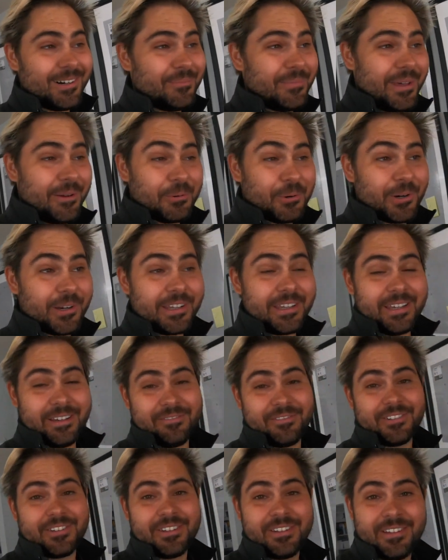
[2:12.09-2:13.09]
They were a
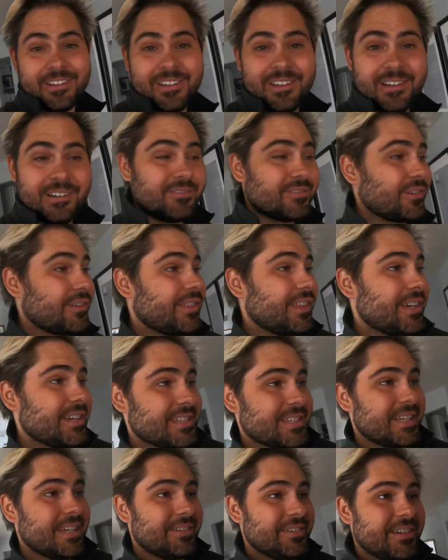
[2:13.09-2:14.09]
gift for
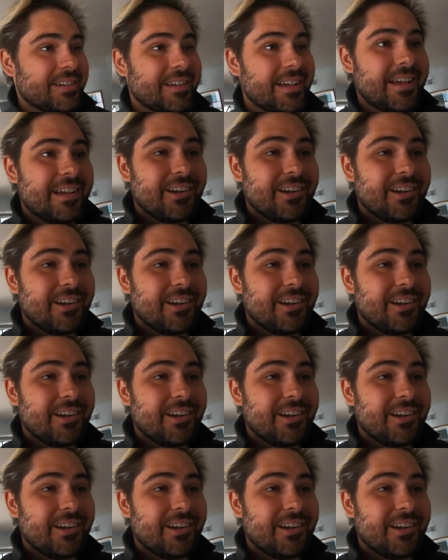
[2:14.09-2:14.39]
Thanksgiving,